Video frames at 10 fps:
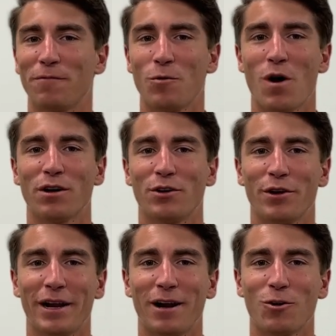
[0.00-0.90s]
If you want
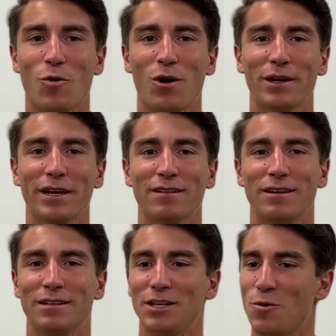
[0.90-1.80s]
good air quality,
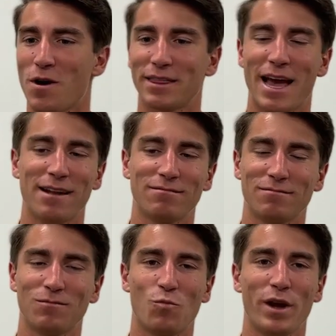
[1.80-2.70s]
you want that
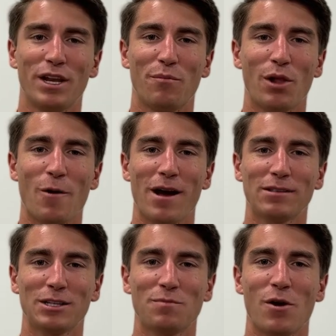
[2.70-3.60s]
wind to blow
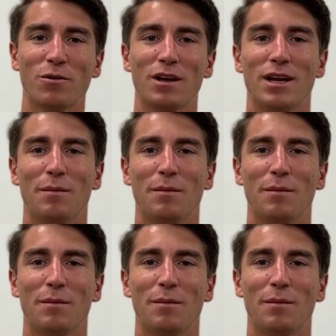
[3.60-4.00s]
out the smoke.